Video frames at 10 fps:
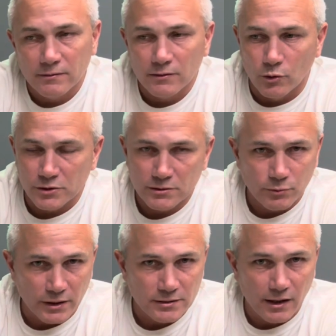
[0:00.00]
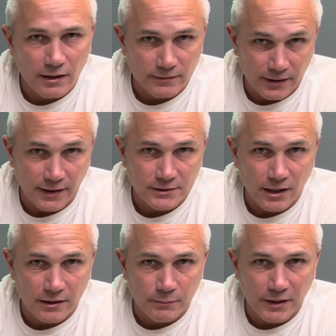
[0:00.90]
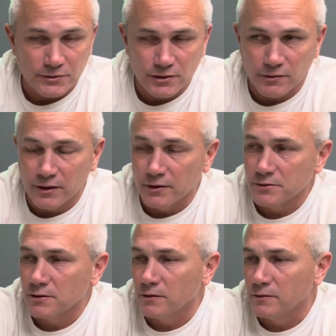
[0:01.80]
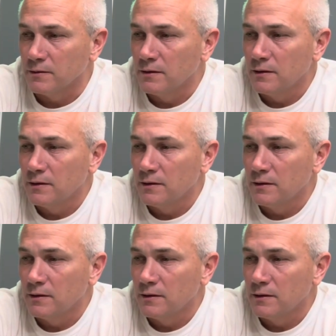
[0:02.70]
Of course, when it's hot, it gets hot in the mountains too here. So